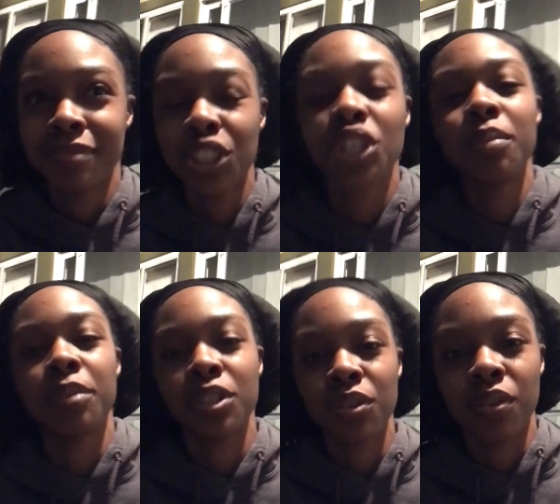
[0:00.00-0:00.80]
should
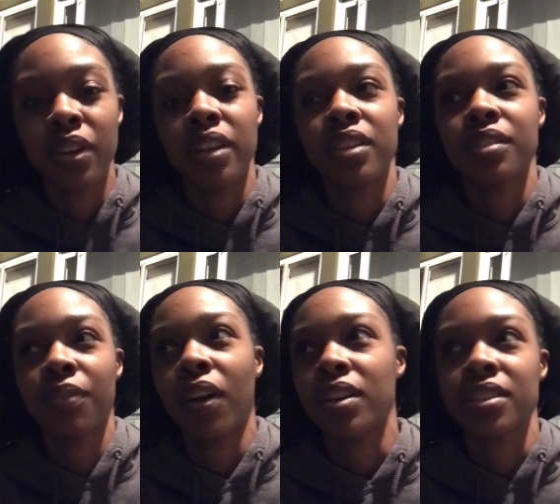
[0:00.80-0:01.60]
be doing as
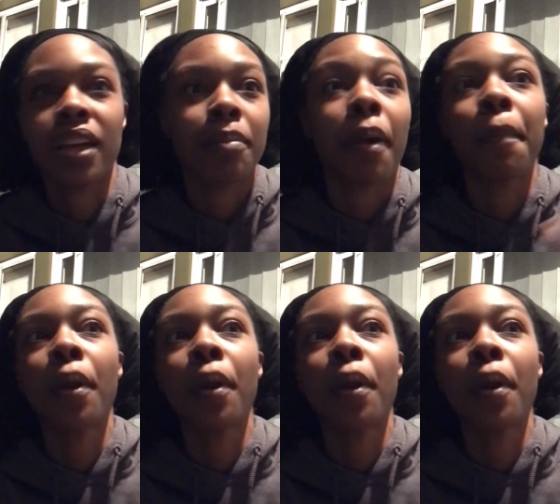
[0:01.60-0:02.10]
far as like my